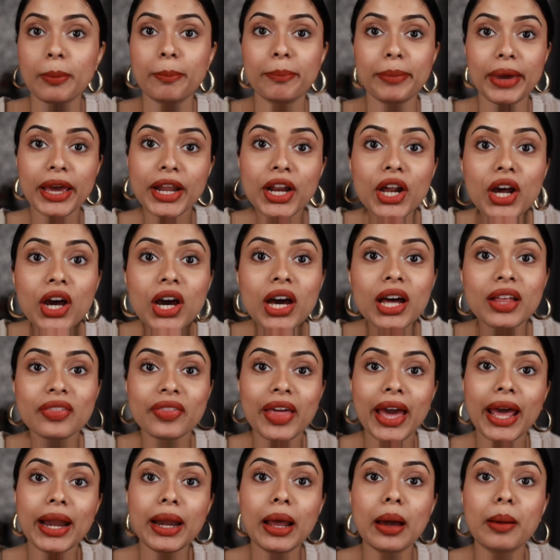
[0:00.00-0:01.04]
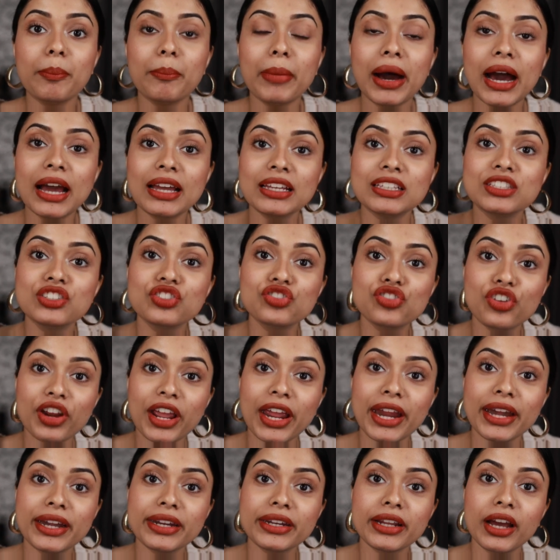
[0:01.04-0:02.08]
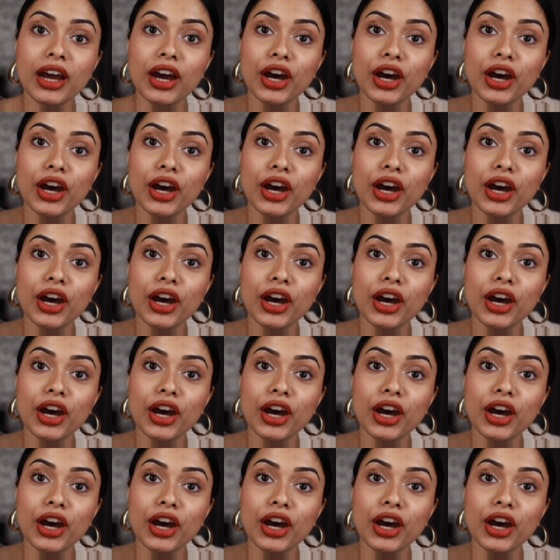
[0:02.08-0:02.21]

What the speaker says: better than my straight